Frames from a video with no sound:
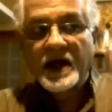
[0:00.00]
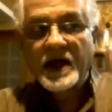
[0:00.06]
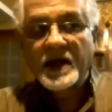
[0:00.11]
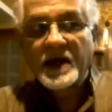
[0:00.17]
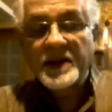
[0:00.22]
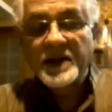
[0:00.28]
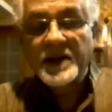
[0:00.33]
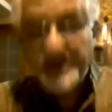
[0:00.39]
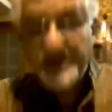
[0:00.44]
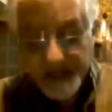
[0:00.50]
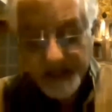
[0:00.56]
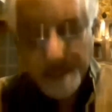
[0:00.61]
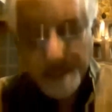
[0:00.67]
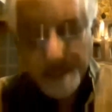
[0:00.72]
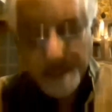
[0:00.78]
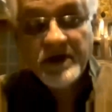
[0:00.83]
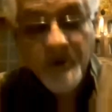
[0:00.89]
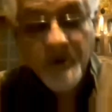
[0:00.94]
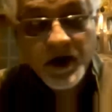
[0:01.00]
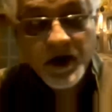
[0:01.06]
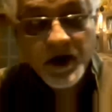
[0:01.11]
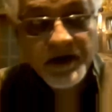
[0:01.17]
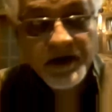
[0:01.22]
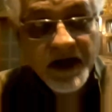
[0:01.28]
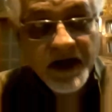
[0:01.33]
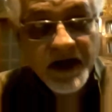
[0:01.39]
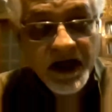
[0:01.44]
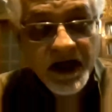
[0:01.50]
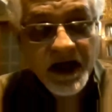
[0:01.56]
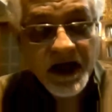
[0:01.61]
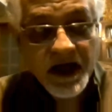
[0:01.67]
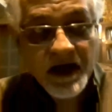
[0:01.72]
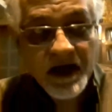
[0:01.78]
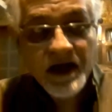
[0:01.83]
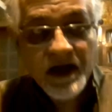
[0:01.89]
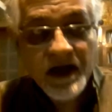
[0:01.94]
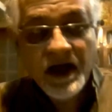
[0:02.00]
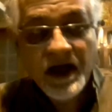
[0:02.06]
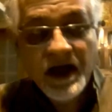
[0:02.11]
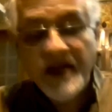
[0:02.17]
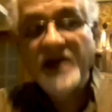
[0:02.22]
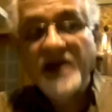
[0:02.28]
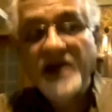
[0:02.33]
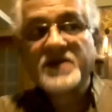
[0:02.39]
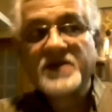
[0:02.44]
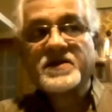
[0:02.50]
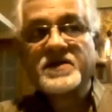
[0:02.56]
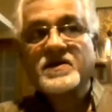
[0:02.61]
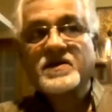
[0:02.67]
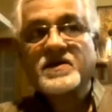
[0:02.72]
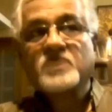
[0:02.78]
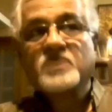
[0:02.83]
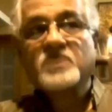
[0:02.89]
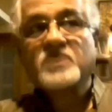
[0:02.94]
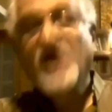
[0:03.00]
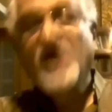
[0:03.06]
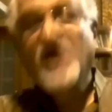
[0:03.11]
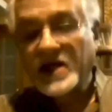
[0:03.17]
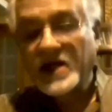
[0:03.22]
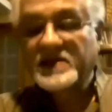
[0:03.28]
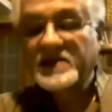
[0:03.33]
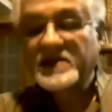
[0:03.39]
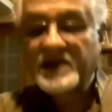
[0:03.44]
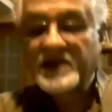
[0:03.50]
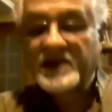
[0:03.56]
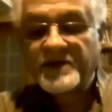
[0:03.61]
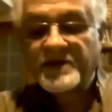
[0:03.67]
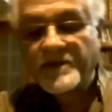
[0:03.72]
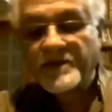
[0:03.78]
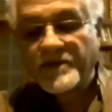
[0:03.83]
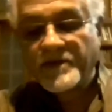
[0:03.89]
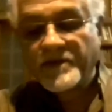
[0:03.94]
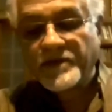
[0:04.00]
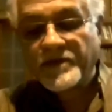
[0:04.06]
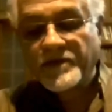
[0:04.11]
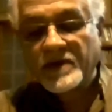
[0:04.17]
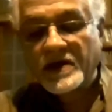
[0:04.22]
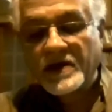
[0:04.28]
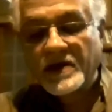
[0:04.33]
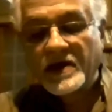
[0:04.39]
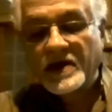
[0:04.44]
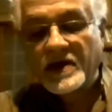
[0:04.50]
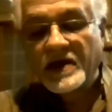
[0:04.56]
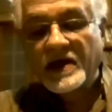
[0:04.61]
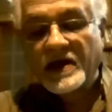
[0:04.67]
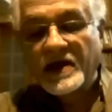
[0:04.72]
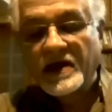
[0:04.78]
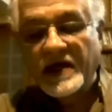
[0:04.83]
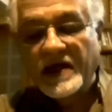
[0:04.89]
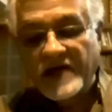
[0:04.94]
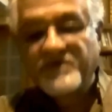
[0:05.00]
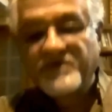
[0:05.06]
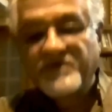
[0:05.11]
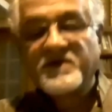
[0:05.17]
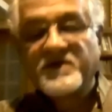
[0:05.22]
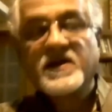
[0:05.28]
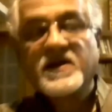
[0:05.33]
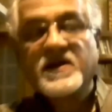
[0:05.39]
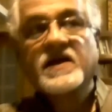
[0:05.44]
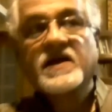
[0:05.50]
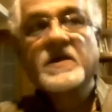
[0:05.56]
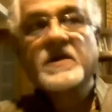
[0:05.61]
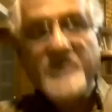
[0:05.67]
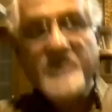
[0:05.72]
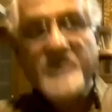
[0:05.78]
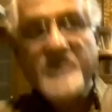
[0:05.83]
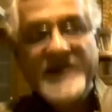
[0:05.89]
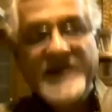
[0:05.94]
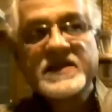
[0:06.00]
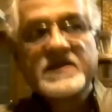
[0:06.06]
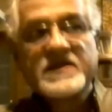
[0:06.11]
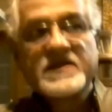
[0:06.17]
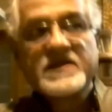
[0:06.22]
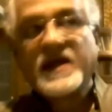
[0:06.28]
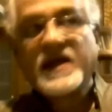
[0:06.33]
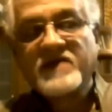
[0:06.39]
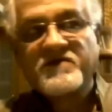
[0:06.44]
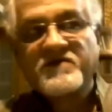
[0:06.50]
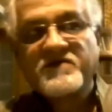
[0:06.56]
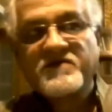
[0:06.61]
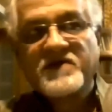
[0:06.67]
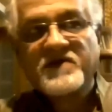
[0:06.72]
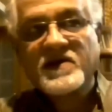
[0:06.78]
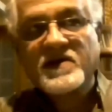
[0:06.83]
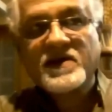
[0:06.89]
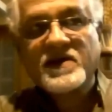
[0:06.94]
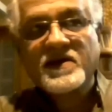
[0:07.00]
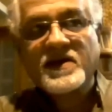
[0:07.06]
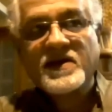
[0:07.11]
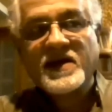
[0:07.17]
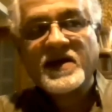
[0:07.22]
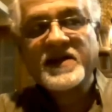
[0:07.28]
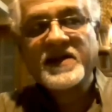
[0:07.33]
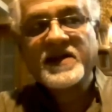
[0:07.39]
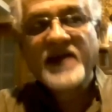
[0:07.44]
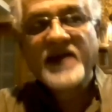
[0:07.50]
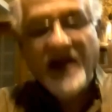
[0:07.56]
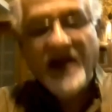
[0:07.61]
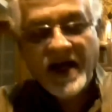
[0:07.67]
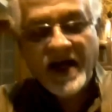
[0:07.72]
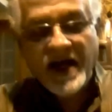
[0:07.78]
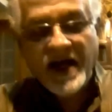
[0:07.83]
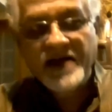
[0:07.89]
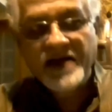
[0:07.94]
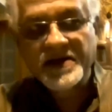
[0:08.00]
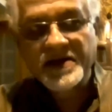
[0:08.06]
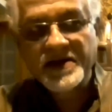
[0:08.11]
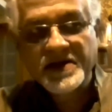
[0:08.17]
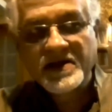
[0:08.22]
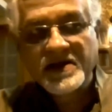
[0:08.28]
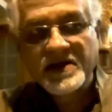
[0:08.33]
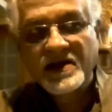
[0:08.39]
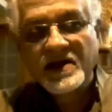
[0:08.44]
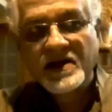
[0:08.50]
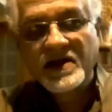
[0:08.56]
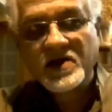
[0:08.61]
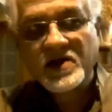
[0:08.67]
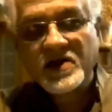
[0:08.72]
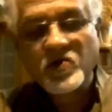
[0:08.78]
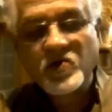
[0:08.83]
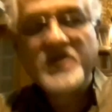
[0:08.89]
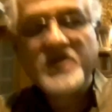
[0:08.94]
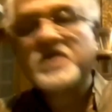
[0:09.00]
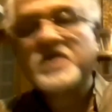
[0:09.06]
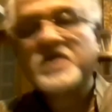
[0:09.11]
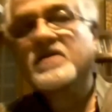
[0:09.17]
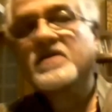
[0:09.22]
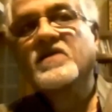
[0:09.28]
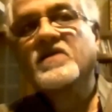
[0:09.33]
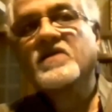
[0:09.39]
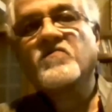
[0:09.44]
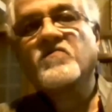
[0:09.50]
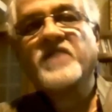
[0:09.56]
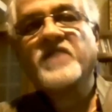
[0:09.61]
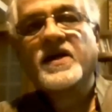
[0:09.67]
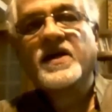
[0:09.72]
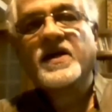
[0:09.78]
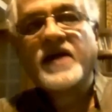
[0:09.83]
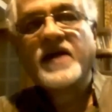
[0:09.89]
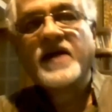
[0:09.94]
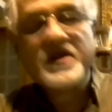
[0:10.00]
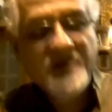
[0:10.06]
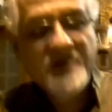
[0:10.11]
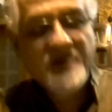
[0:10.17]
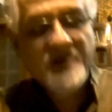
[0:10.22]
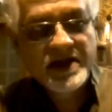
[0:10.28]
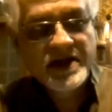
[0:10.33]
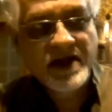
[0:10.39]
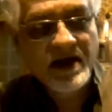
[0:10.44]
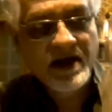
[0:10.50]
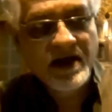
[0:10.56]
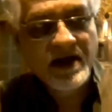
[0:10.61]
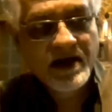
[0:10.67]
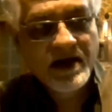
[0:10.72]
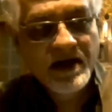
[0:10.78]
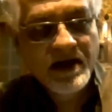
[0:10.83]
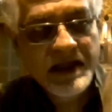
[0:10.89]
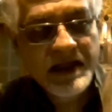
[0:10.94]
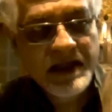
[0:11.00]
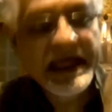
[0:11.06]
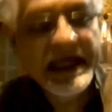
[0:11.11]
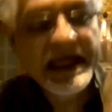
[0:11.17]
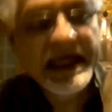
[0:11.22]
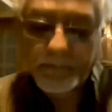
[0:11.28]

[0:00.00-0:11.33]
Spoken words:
there is a deep responsibility in us to ask if that is safe in the hands to which we are entrusting them.